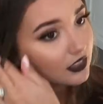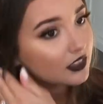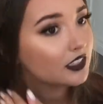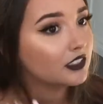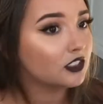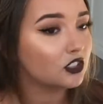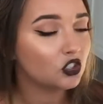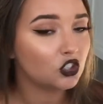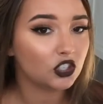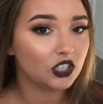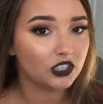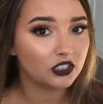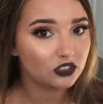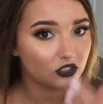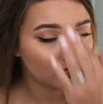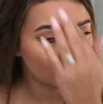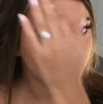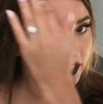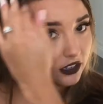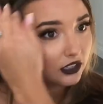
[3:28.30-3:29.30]
this cheese
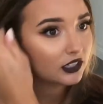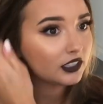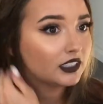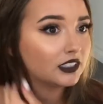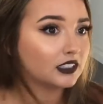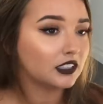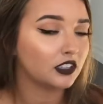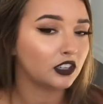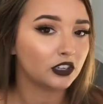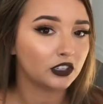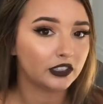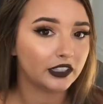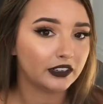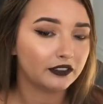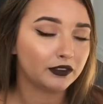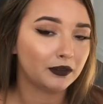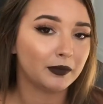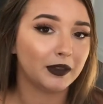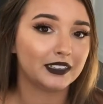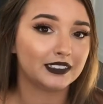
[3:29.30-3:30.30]
straightener is literally
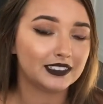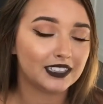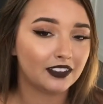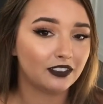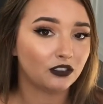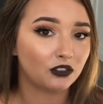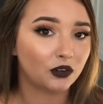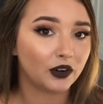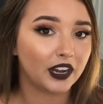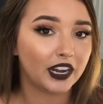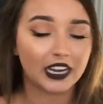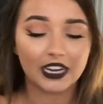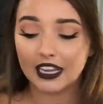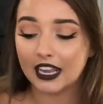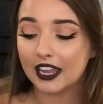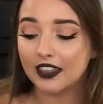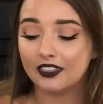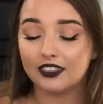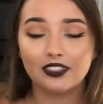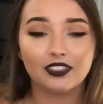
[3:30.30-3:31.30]
from like tenth grade,
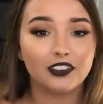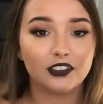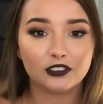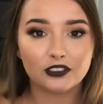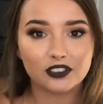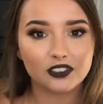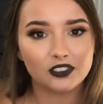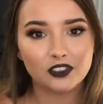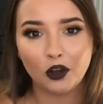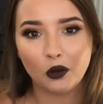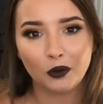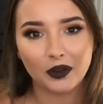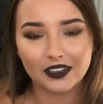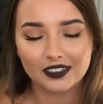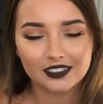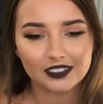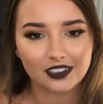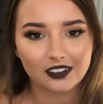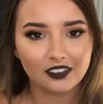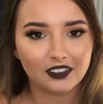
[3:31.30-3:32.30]
and there's no way
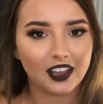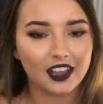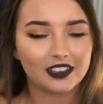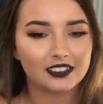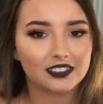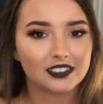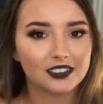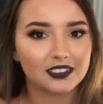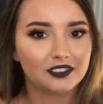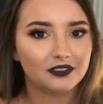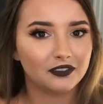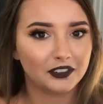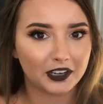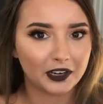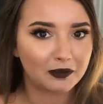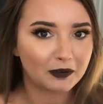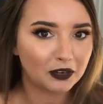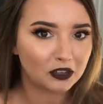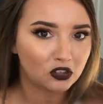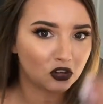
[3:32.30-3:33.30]
it's gonna last
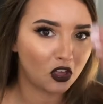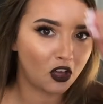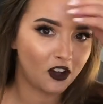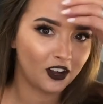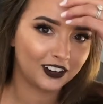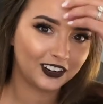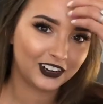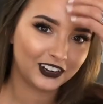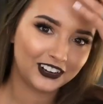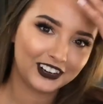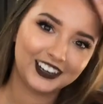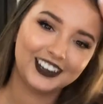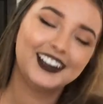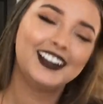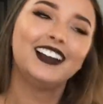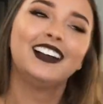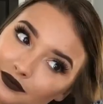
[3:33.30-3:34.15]
very much longer.